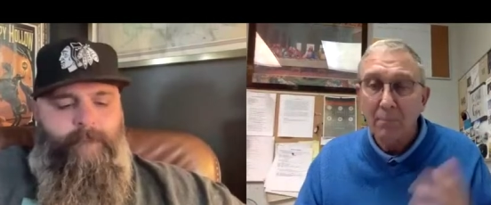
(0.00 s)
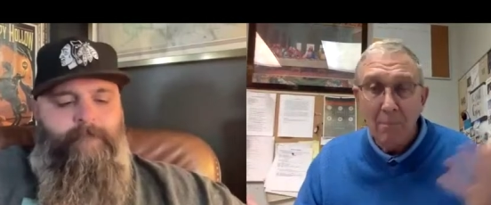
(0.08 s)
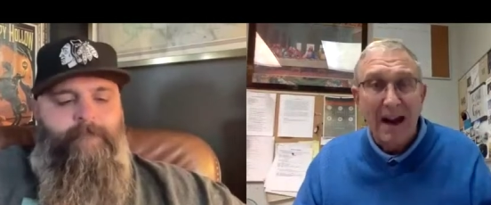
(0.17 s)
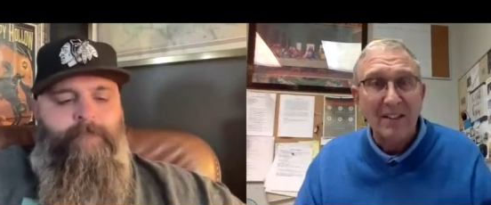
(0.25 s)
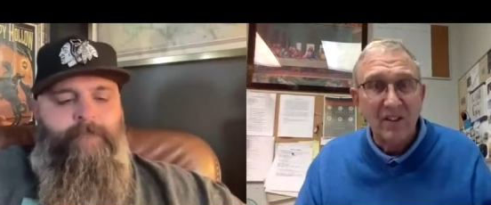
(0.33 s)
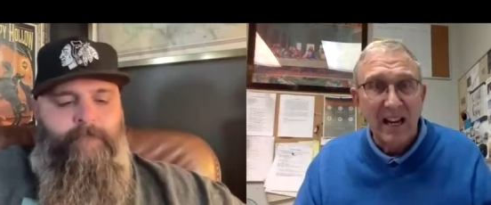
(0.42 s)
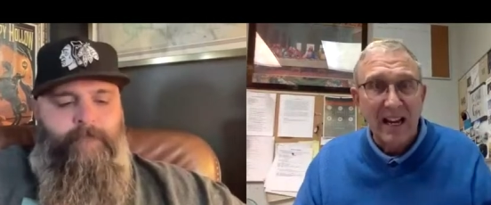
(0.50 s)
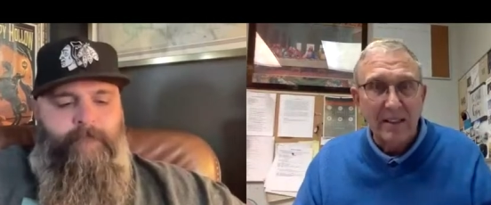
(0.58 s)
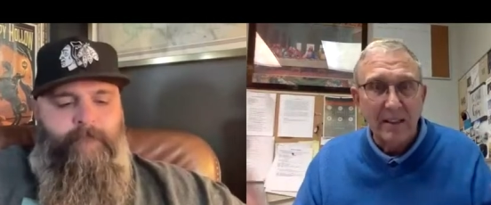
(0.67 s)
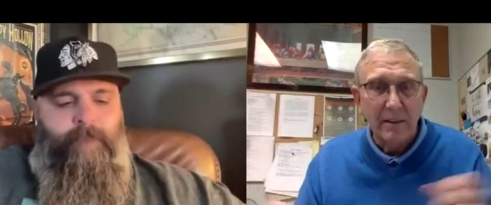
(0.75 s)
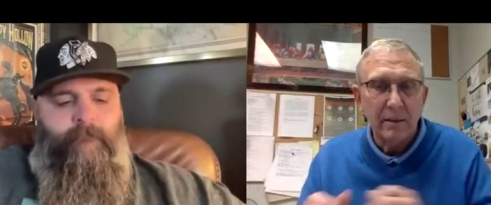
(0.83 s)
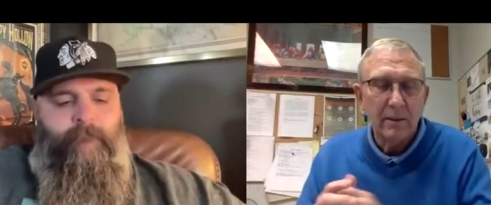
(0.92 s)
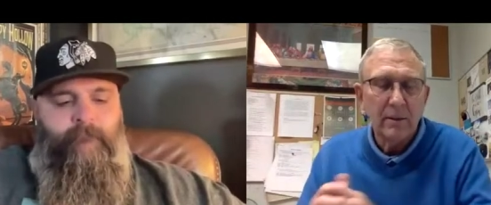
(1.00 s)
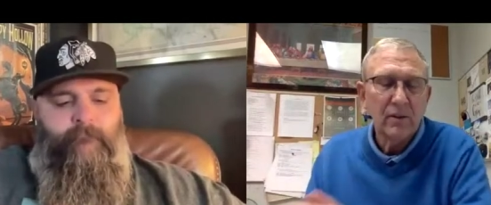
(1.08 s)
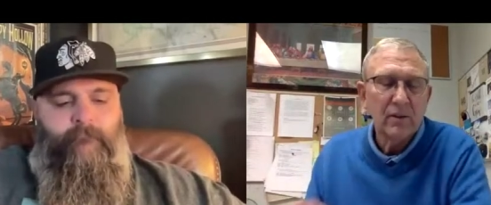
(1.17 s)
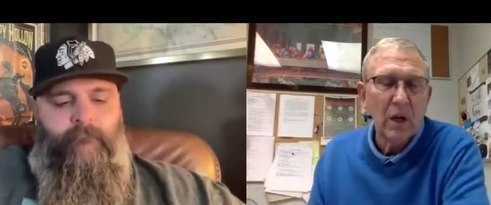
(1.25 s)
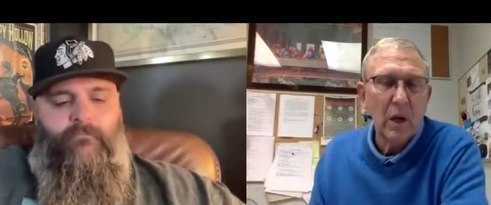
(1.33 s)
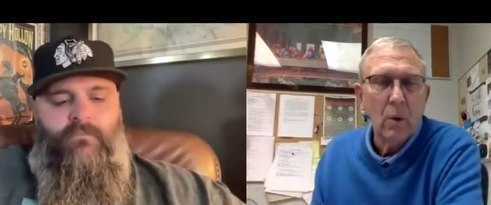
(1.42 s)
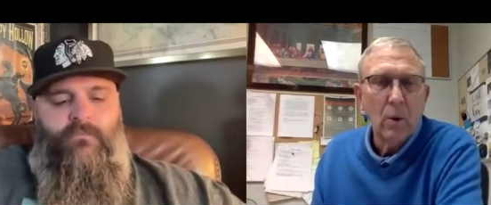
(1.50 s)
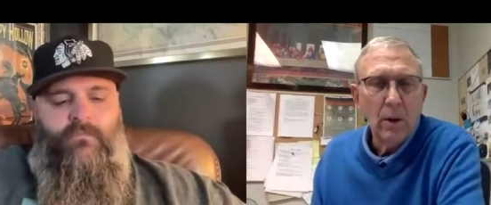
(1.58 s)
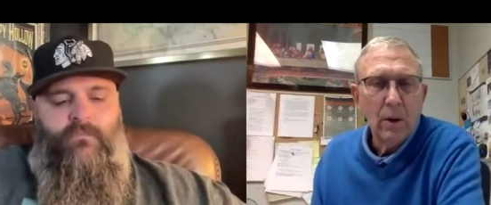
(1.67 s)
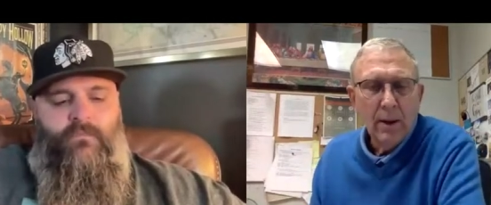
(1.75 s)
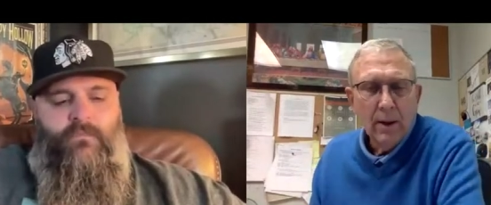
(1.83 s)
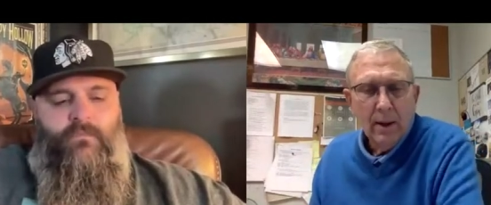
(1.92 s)
Speaker 1: by Satan. So
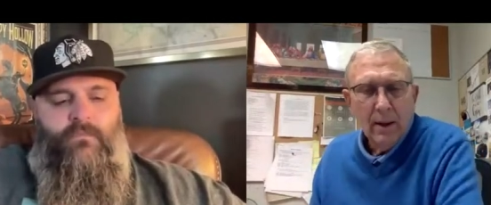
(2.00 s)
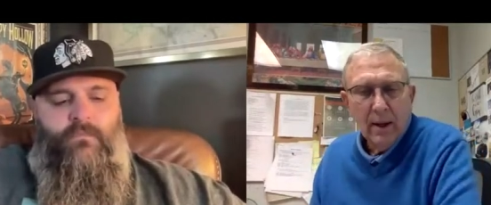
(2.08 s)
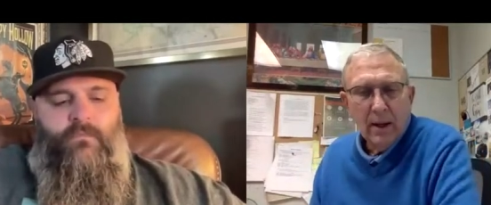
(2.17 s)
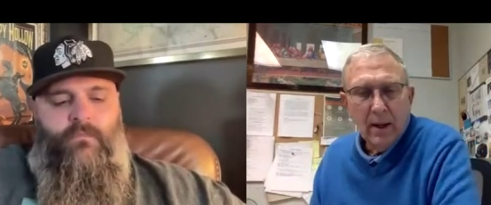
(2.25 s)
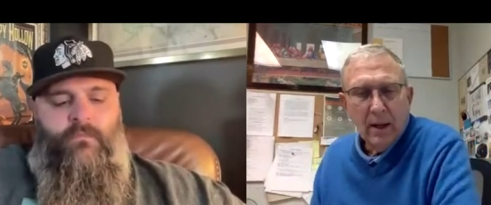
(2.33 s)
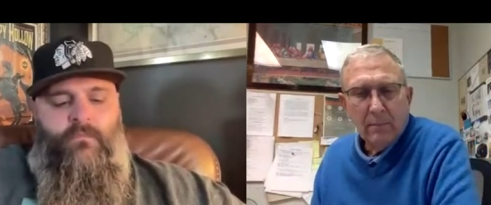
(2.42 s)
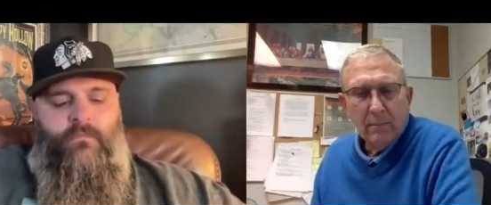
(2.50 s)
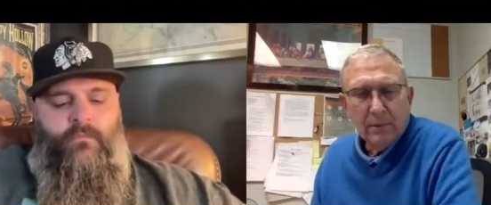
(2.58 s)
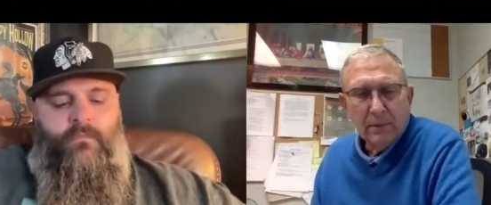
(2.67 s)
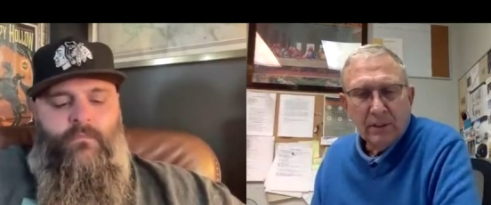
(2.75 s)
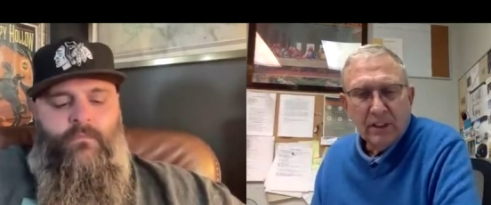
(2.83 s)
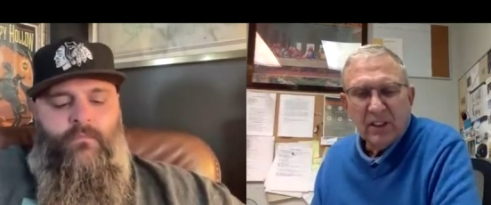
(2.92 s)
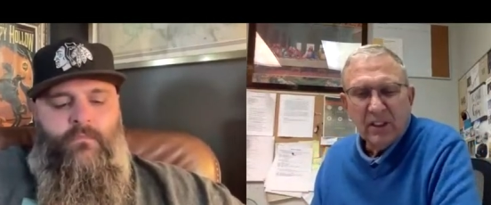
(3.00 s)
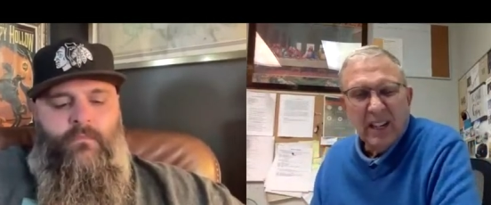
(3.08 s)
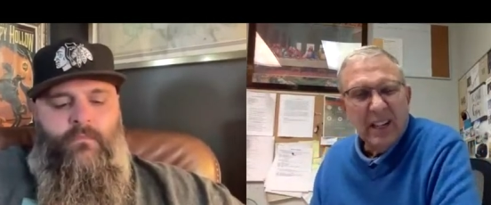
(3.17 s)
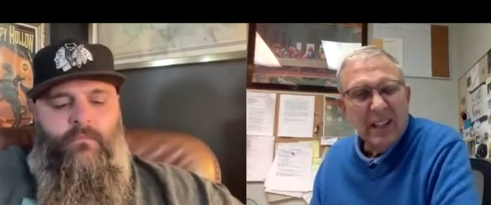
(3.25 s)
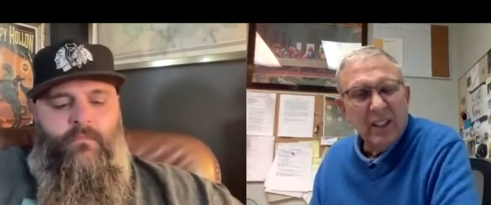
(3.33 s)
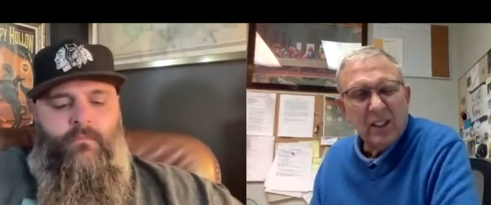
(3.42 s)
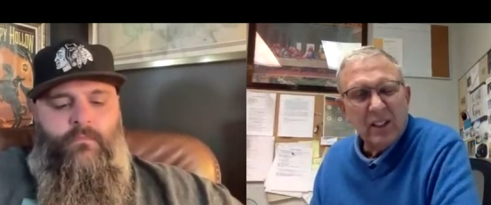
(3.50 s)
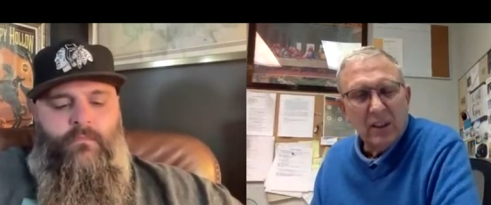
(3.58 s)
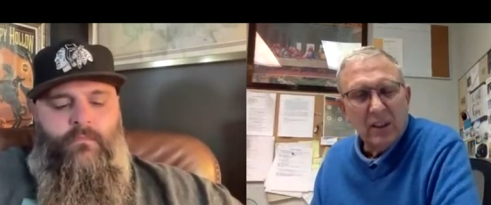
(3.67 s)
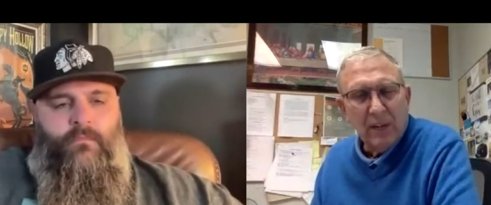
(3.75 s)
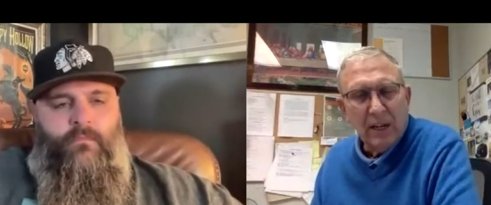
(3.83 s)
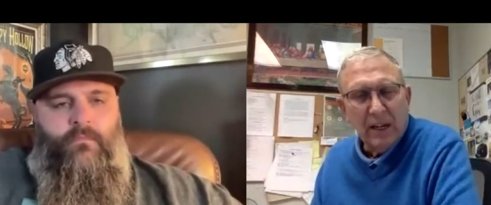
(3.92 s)
um, just just
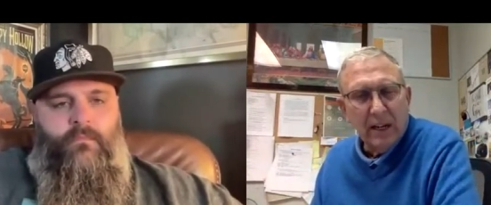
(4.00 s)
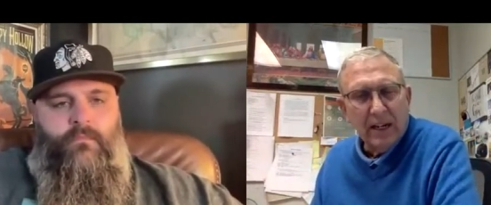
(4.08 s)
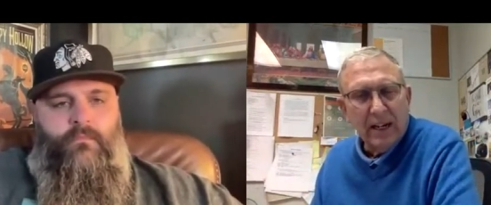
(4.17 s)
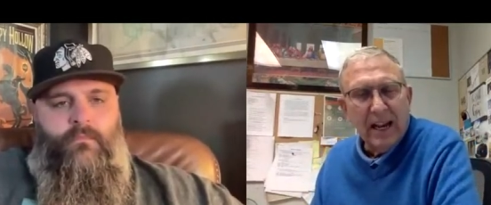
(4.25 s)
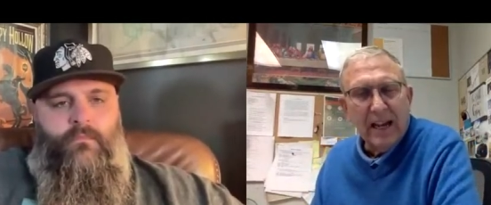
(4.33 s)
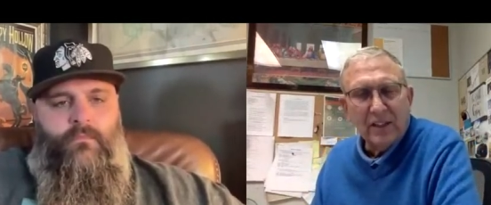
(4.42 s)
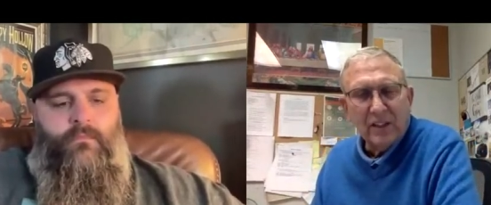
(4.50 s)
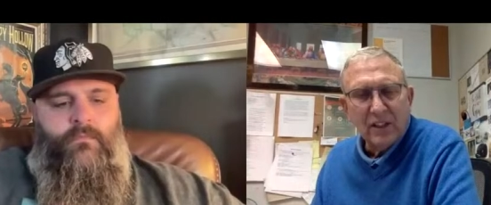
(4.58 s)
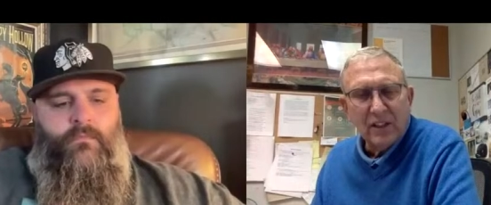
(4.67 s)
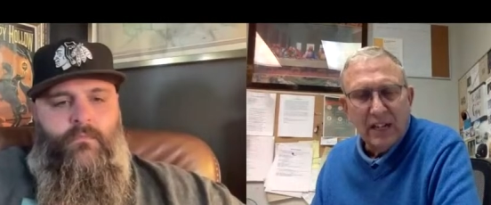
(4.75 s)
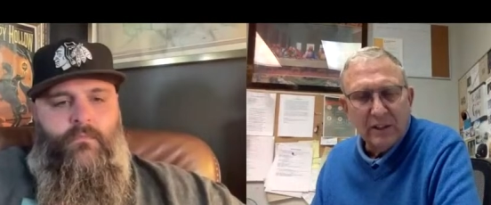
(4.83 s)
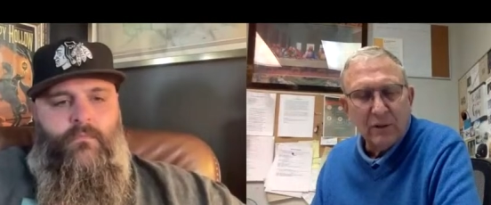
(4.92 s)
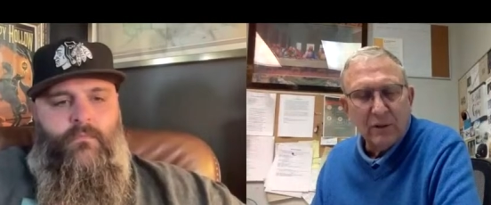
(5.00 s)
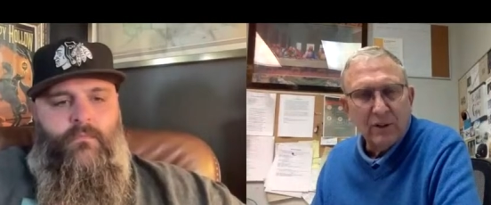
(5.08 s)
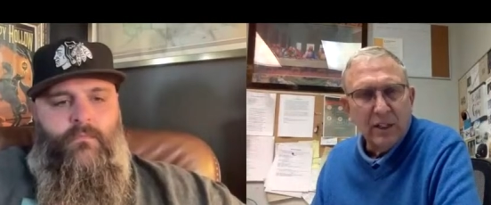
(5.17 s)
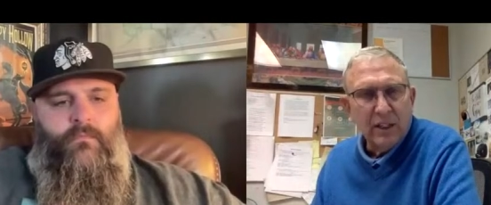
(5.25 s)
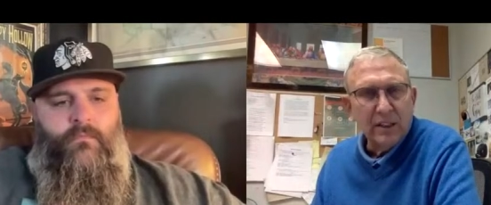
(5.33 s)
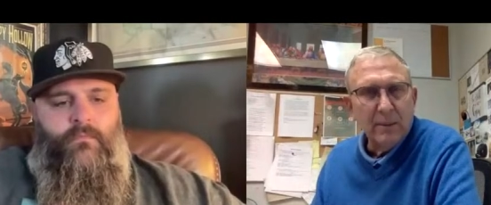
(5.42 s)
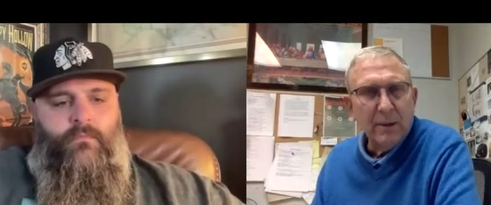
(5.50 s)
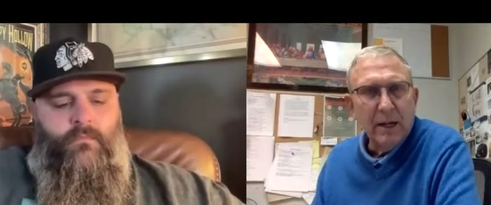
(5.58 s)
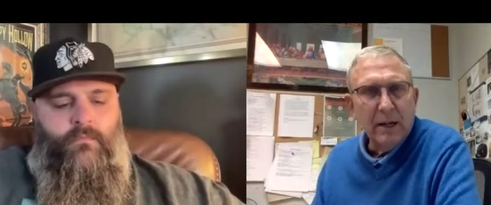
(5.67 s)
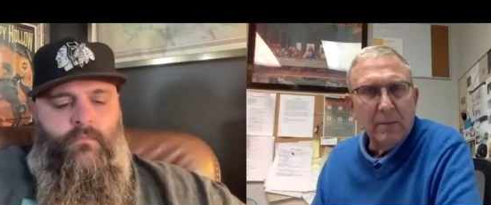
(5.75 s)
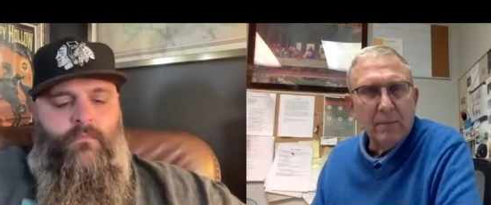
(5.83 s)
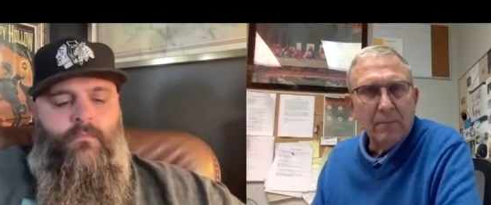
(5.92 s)
something again, just interesting to
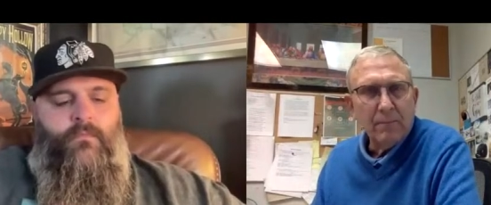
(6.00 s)
me.